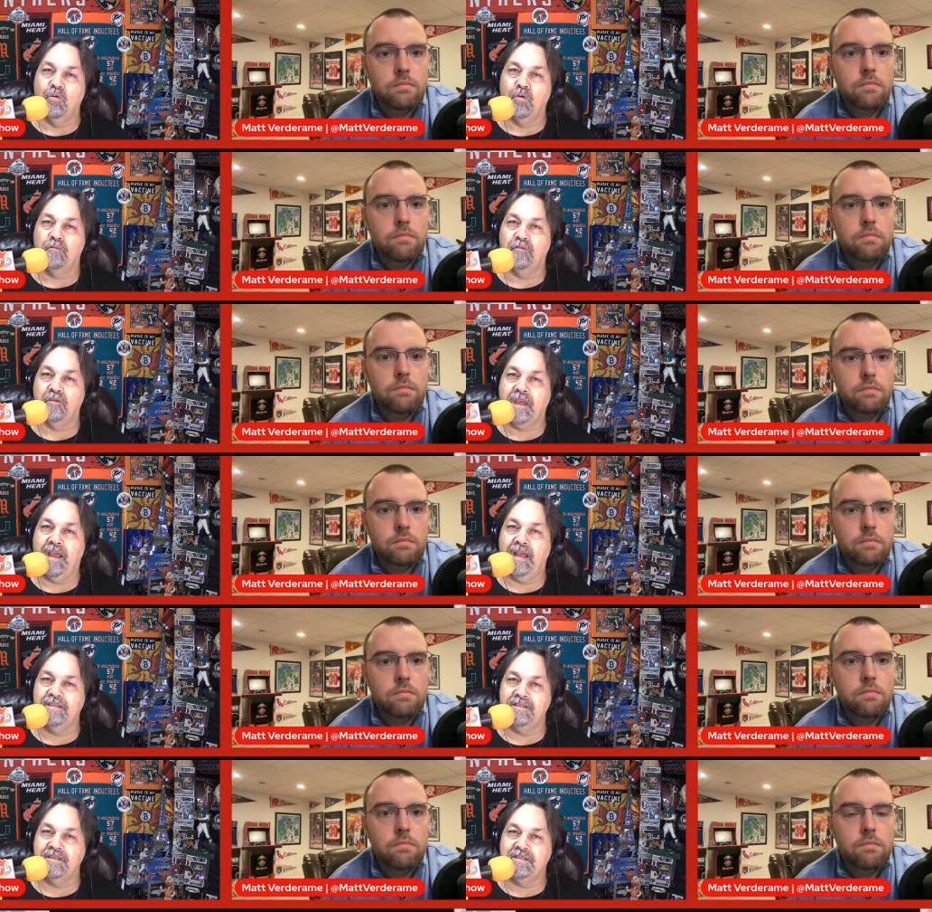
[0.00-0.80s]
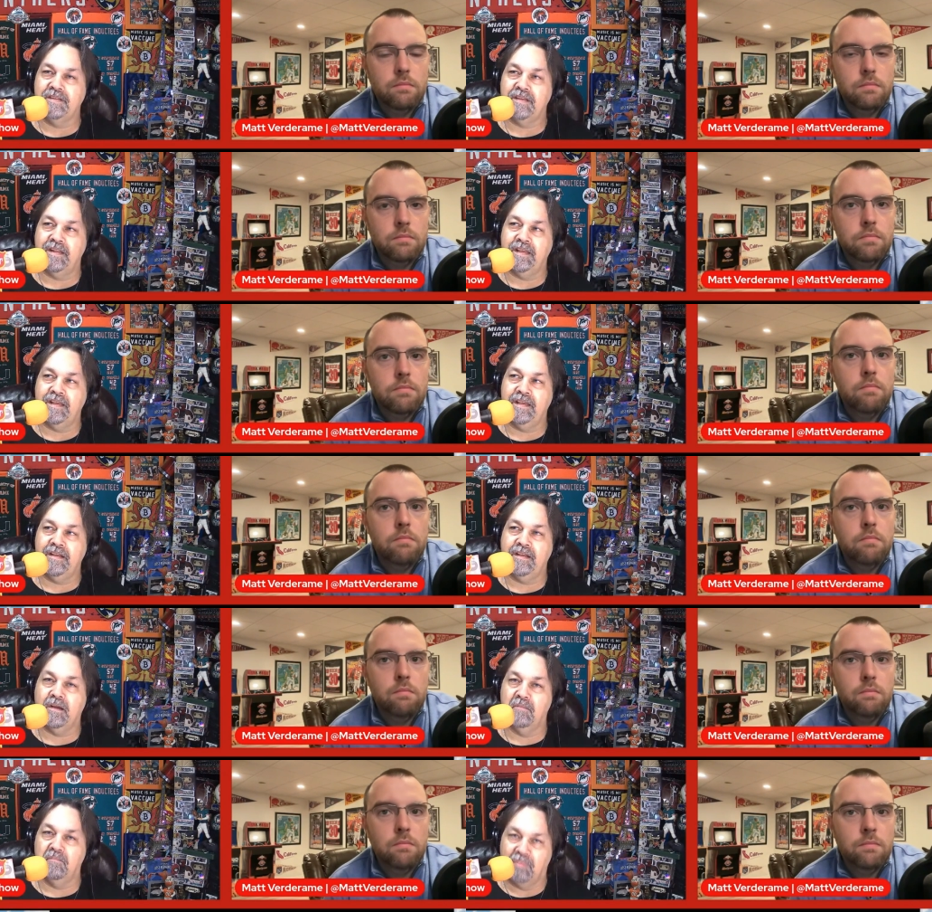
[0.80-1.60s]
Speaker 1: for Kansas City
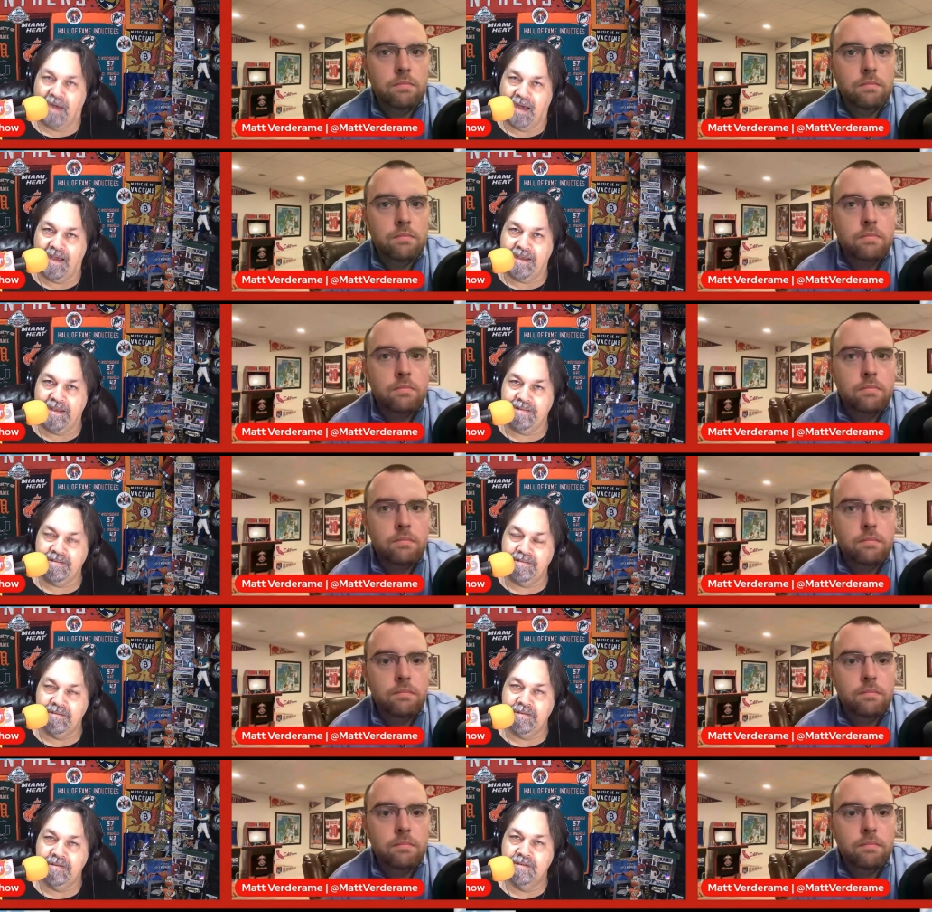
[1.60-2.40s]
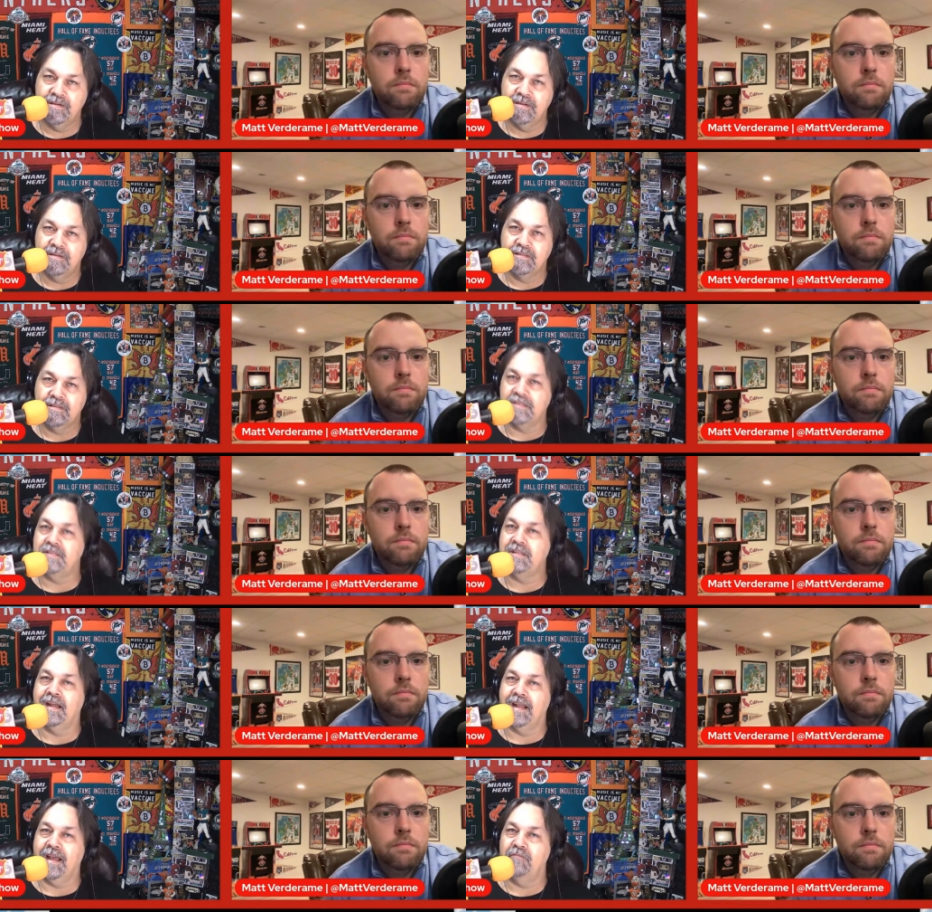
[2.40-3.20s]
combined does
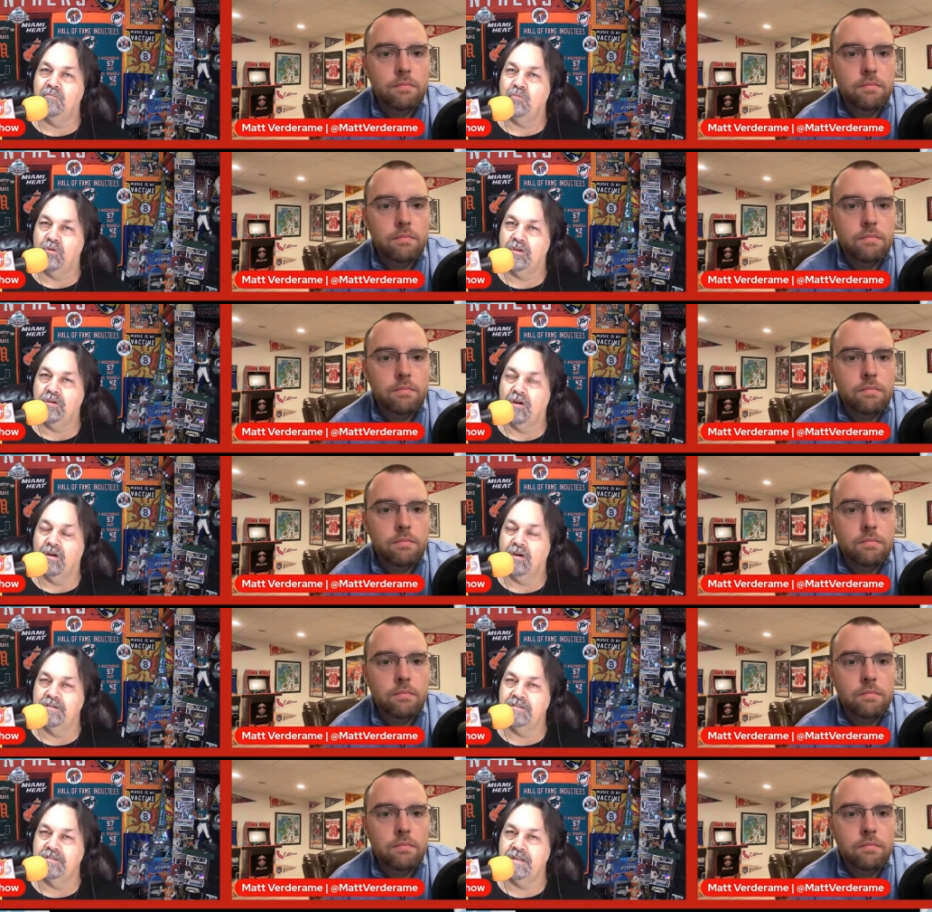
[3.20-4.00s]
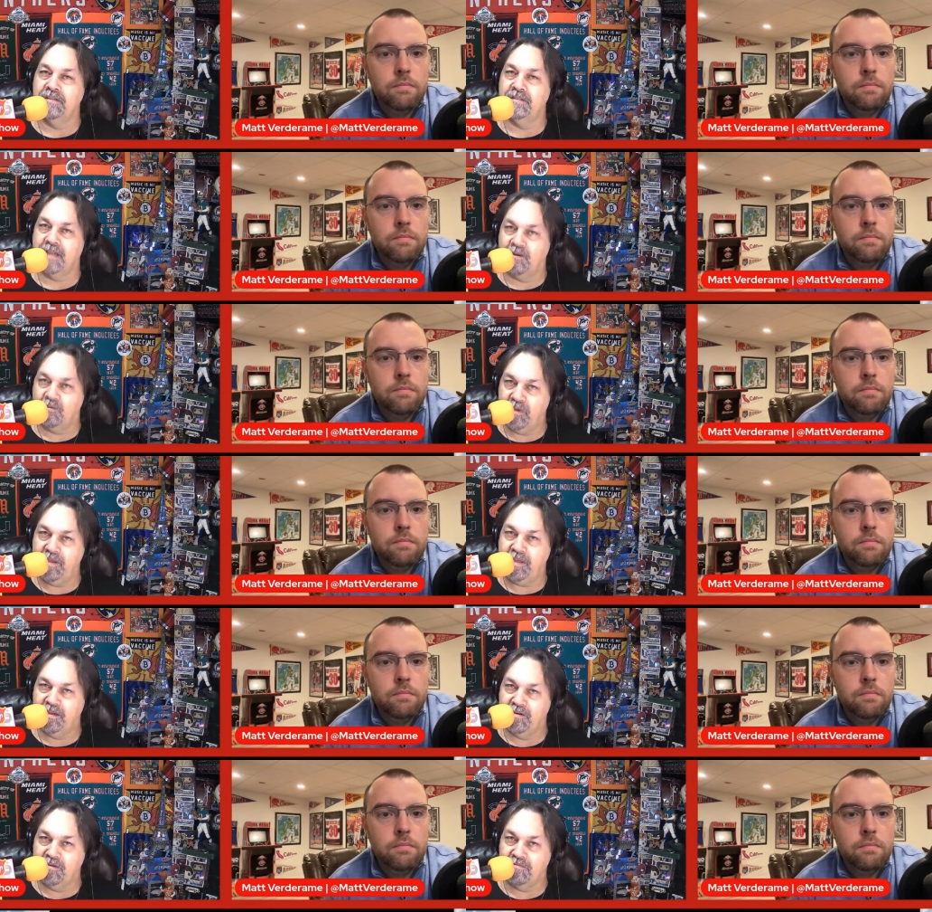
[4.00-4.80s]
not have more yards than Tyreek
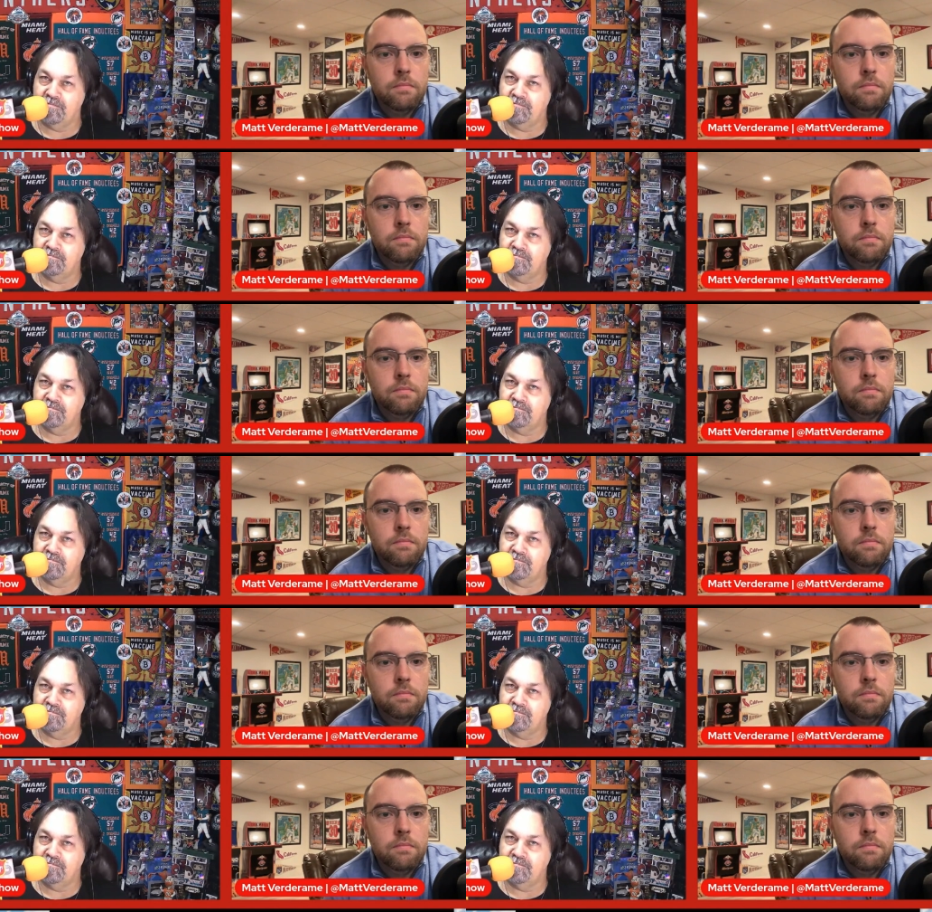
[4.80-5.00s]
Hill.